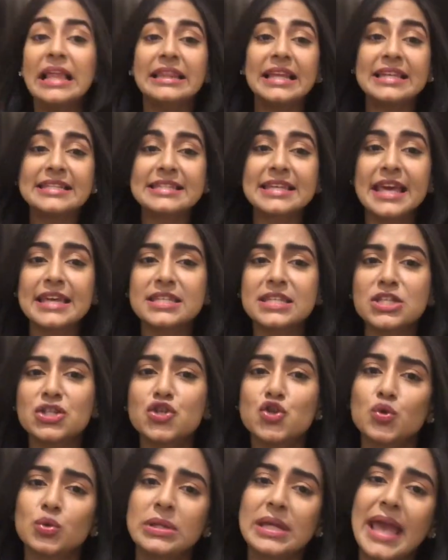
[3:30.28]
Let's get
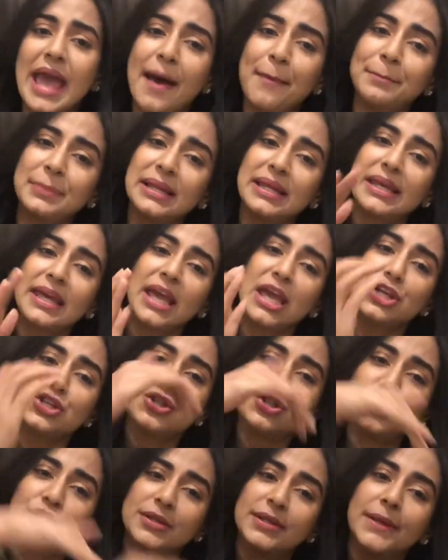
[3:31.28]
into the
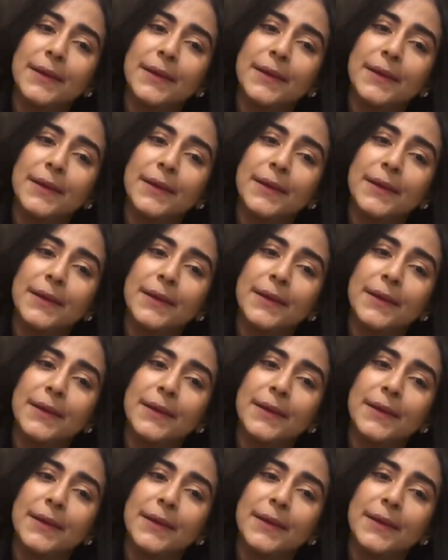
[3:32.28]
application.